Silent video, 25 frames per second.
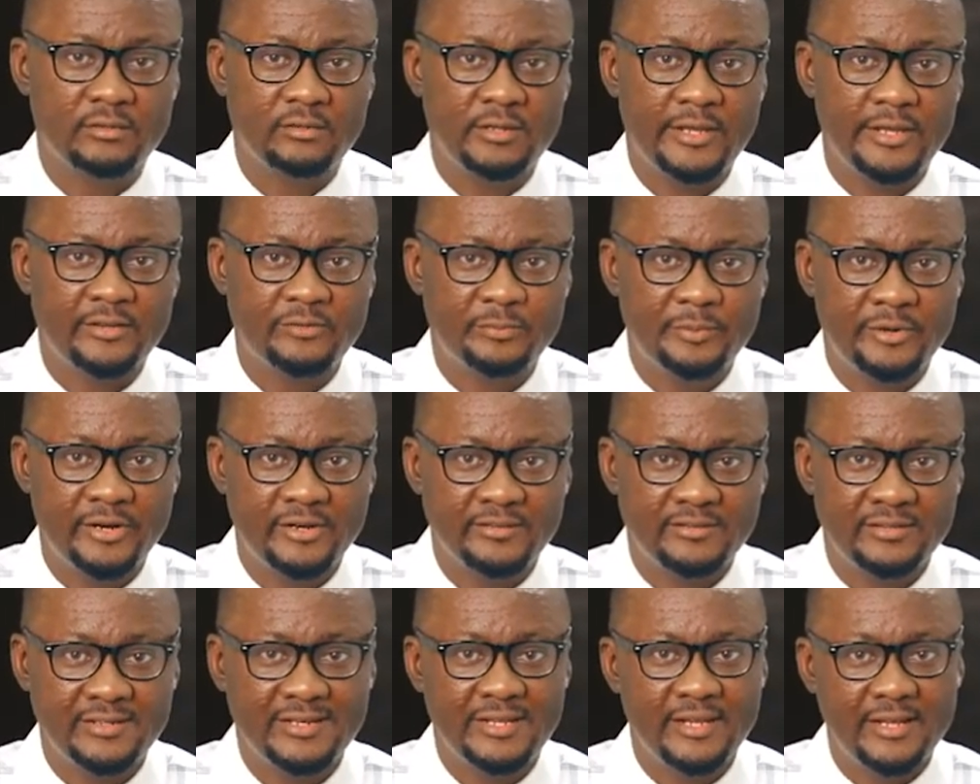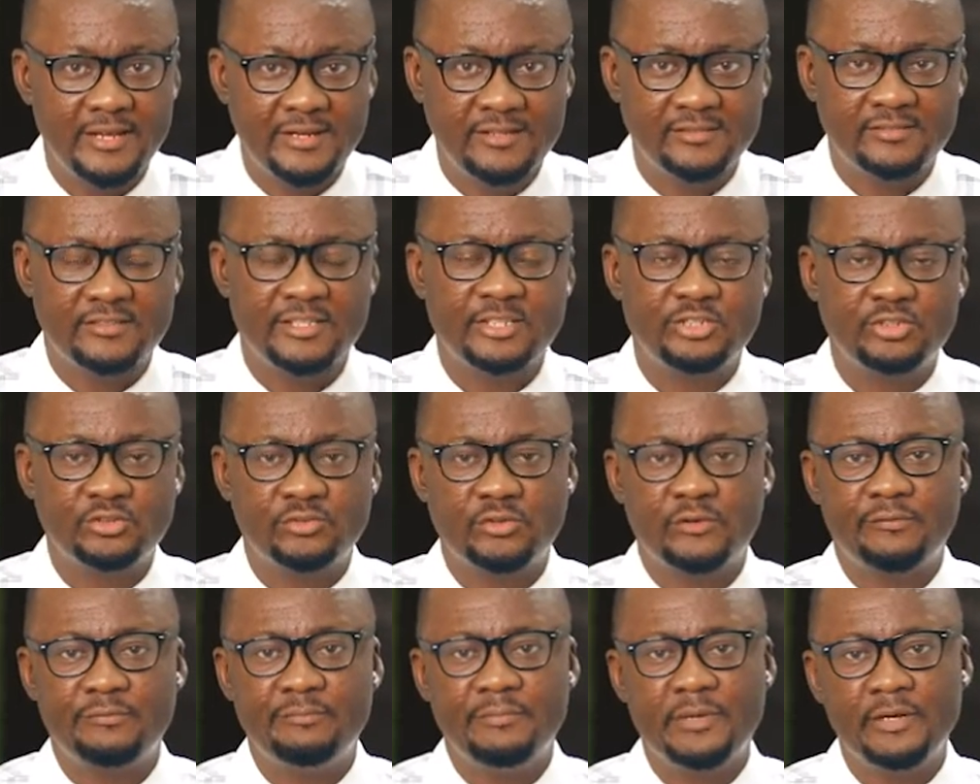experiencing early
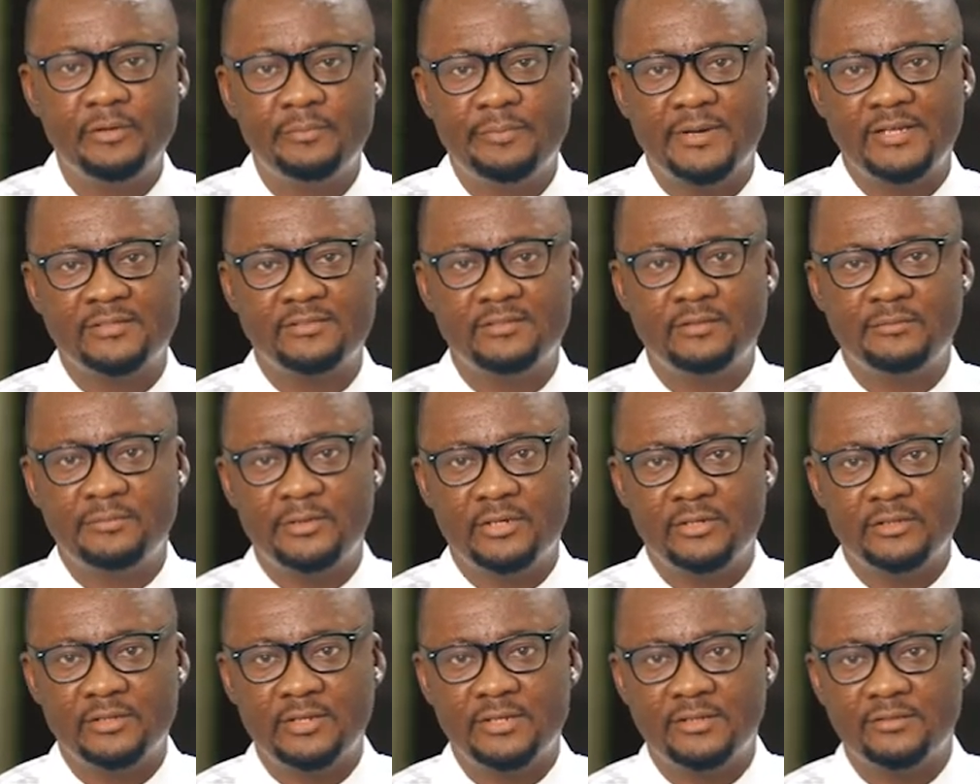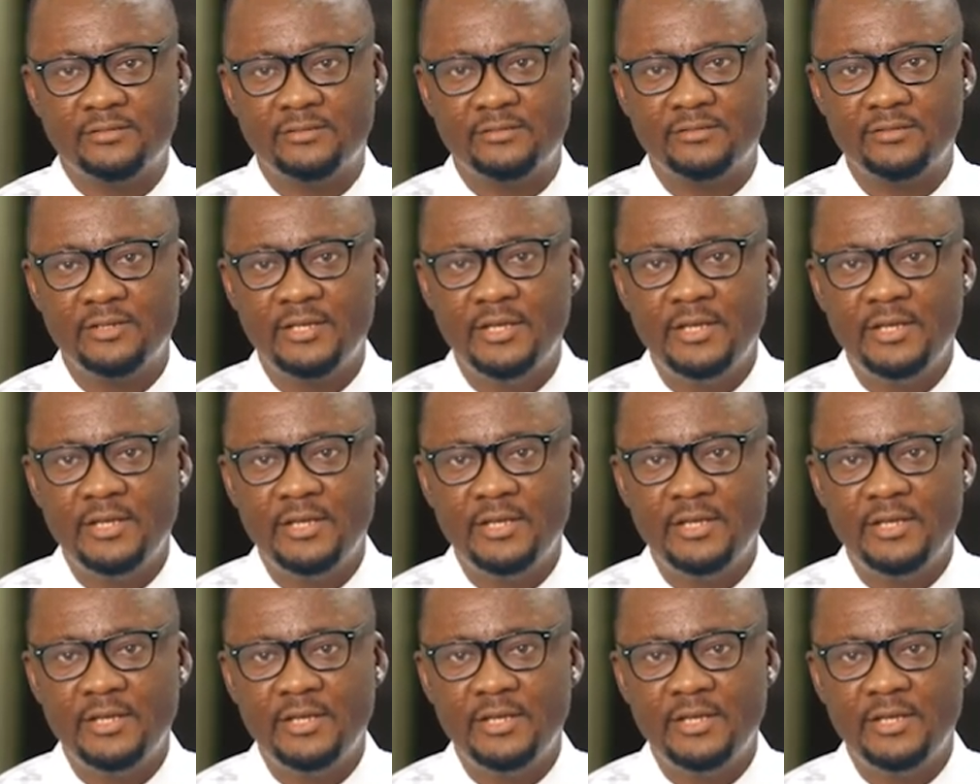stages of male pattern baldness?